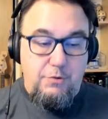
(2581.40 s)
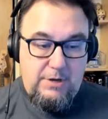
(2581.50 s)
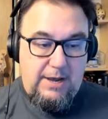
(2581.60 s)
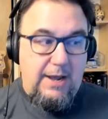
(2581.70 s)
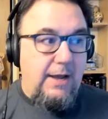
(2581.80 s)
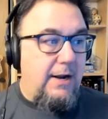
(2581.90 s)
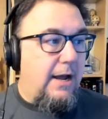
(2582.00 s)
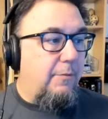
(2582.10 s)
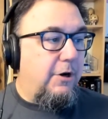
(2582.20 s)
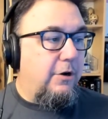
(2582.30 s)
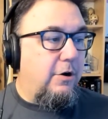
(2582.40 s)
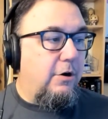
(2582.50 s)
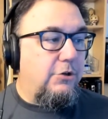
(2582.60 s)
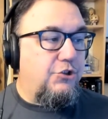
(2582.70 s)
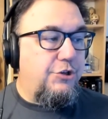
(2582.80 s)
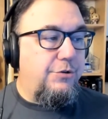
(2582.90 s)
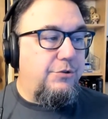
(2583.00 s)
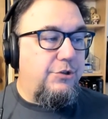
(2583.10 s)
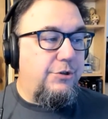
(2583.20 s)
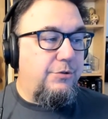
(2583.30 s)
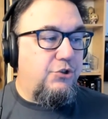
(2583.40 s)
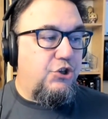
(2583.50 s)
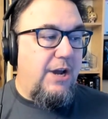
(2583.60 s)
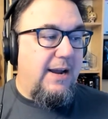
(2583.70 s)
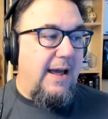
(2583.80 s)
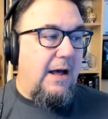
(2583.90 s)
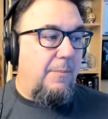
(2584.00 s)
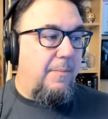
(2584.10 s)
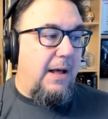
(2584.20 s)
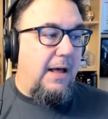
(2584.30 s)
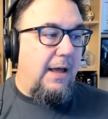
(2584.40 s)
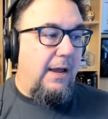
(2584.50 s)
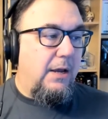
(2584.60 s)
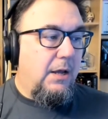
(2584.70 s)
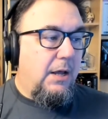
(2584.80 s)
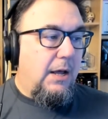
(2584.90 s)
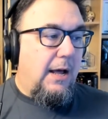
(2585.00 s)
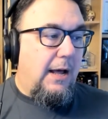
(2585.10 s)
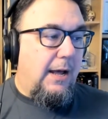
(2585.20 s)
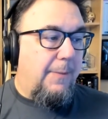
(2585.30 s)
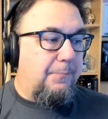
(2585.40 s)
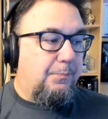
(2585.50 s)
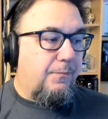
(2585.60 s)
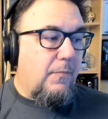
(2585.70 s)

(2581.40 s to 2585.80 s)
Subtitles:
can, I would encourage you to check out my my